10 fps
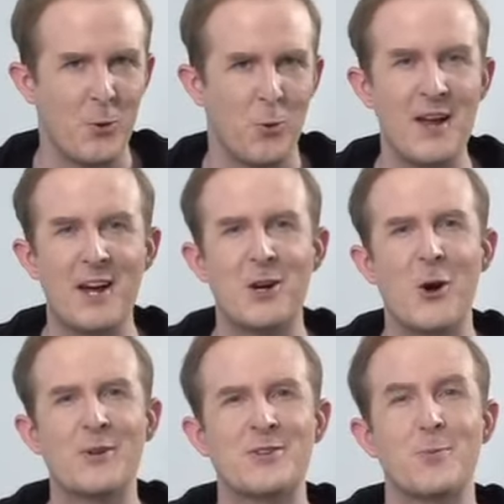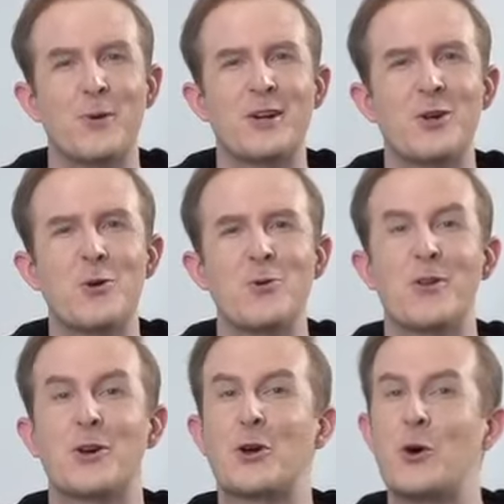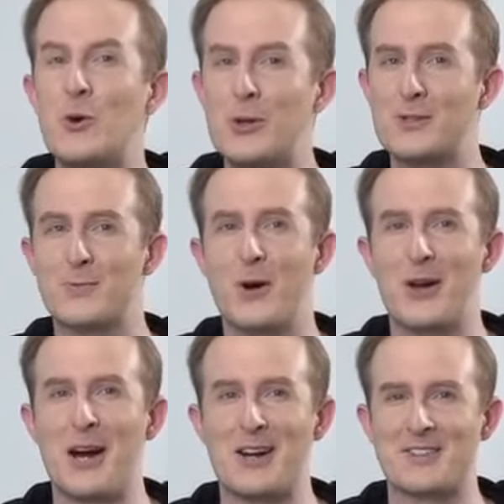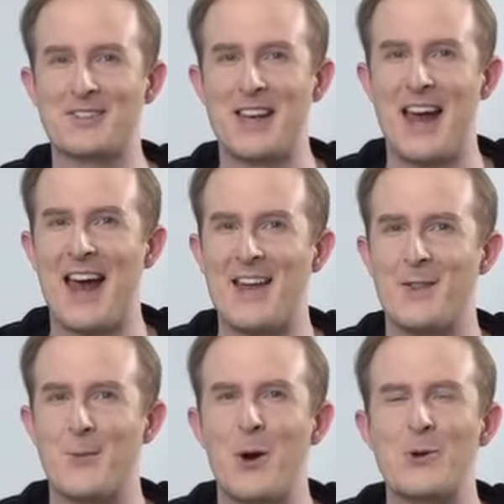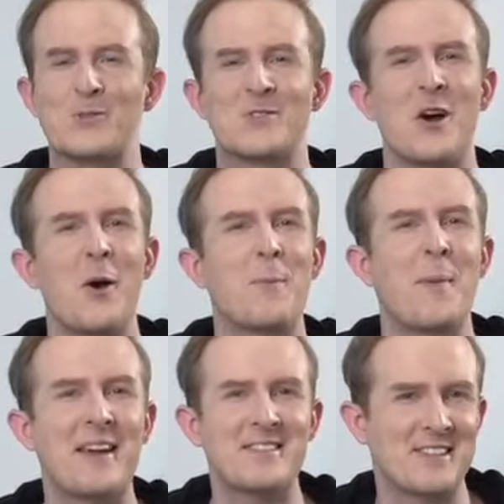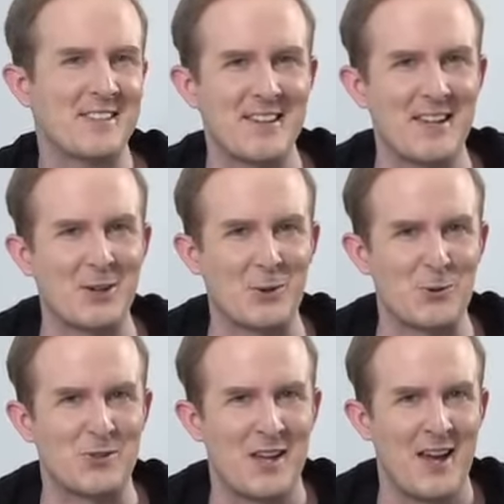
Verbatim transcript: we are going to bring you the coolest products and the most amazing deals.